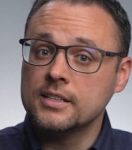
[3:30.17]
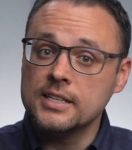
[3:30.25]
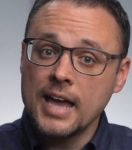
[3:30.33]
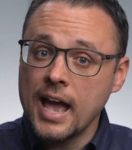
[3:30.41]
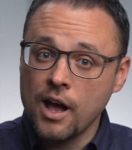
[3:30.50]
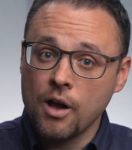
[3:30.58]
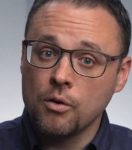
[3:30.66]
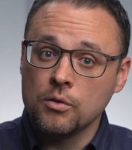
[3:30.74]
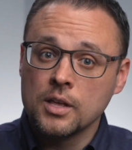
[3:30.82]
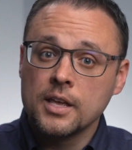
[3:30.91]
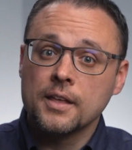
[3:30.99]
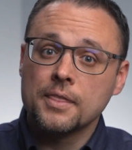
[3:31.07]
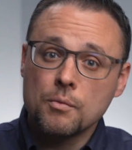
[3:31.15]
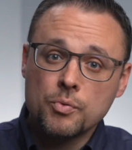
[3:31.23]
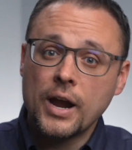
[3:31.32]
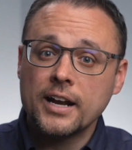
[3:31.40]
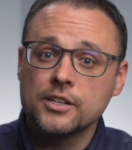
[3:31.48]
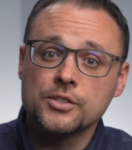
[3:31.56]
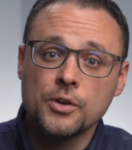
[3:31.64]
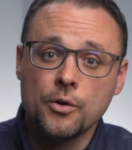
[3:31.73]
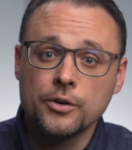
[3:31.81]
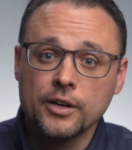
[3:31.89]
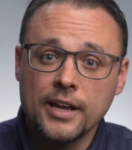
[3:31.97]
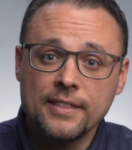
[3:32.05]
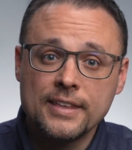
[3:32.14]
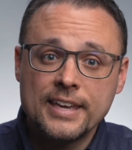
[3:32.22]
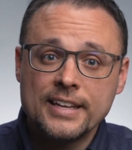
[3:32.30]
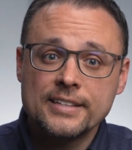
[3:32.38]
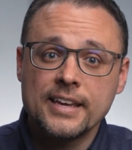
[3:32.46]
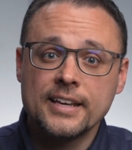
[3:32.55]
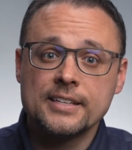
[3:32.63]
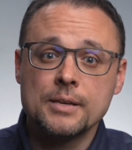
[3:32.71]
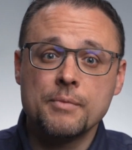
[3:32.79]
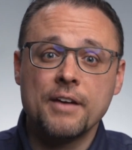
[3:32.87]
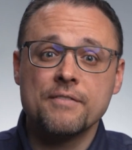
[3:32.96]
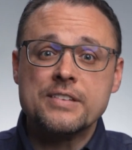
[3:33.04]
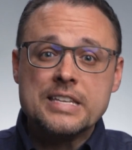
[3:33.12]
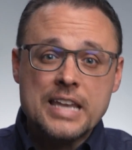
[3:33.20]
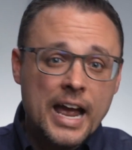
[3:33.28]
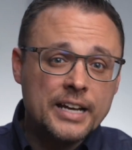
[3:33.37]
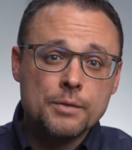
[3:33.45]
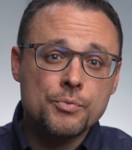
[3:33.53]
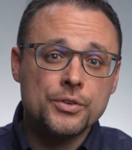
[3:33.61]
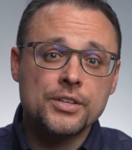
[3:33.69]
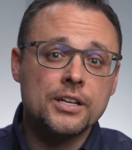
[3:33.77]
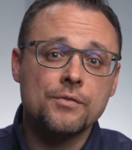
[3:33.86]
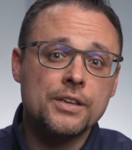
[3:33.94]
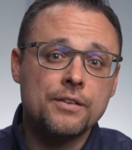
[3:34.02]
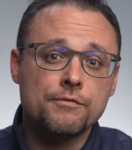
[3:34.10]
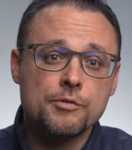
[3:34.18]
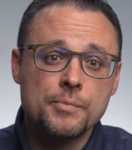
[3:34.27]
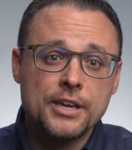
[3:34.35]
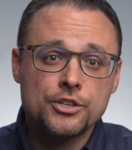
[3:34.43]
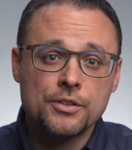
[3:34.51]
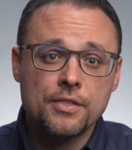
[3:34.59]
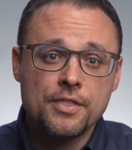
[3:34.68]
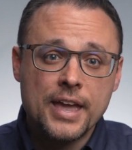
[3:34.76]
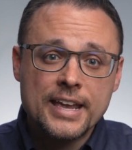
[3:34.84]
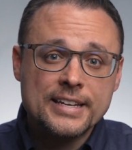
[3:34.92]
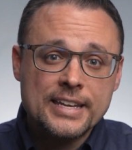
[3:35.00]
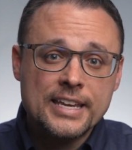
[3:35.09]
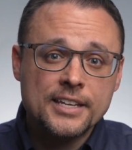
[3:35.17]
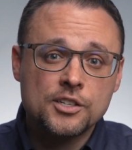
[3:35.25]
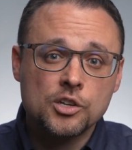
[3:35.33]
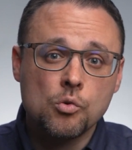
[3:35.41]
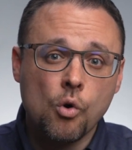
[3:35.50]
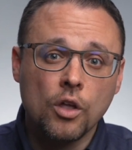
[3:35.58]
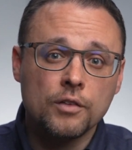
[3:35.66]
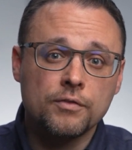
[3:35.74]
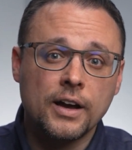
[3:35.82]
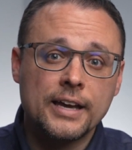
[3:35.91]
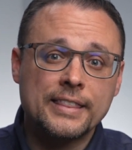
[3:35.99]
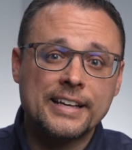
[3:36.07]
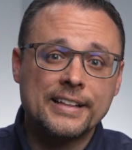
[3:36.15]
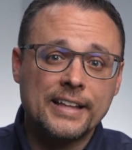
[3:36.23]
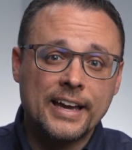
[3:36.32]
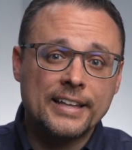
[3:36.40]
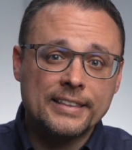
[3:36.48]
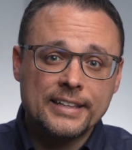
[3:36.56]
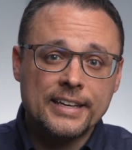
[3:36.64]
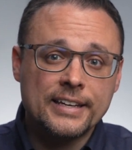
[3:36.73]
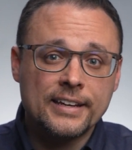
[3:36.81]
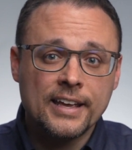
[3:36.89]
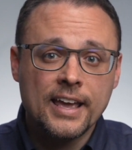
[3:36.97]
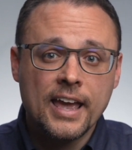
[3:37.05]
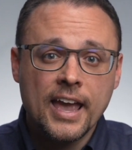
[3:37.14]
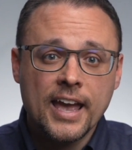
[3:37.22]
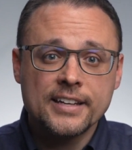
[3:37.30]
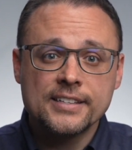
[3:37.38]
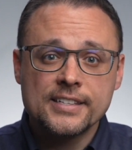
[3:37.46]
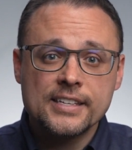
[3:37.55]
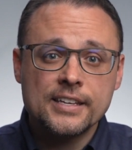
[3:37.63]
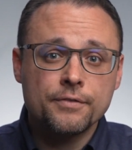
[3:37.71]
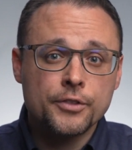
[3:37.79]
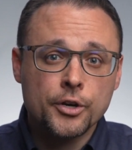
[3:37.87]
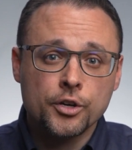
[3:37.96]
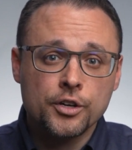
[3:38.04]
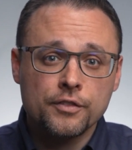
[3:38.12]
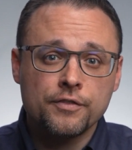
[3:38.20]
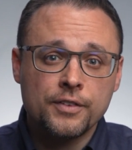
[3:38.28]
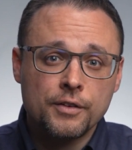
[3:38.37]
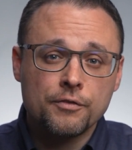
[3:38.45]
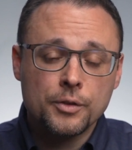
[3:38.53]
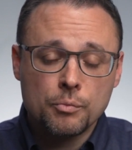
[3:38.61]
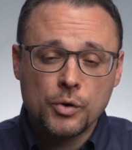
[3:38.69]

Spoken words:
Now, the practice owner and the intake team have 90% of the information they need to qualify the client lead and to see if they're a good fit for the